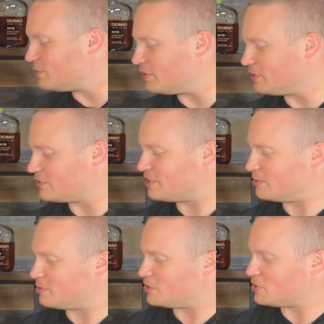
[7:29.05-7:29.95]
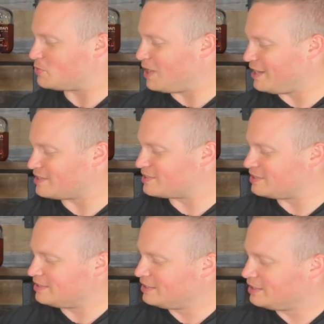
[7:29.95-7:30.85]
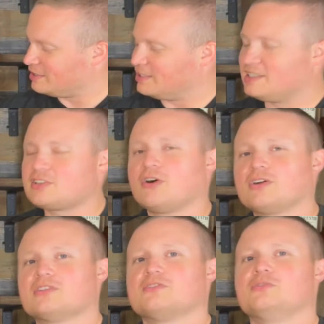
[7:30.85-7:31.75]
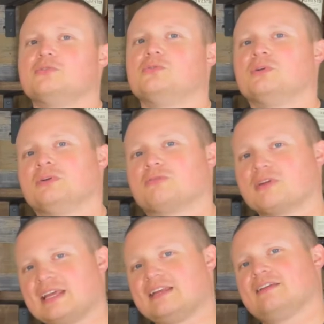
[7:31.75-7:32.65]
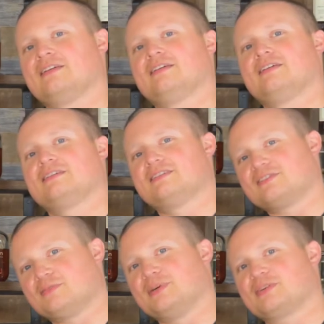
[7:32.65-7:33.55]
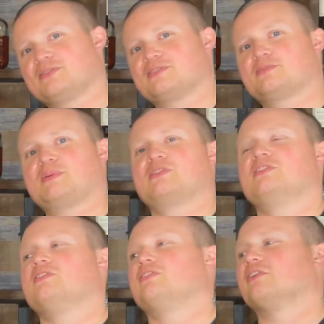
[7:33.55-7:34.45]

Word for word: another set, which is why it's it is hard to rate single barrels, especially on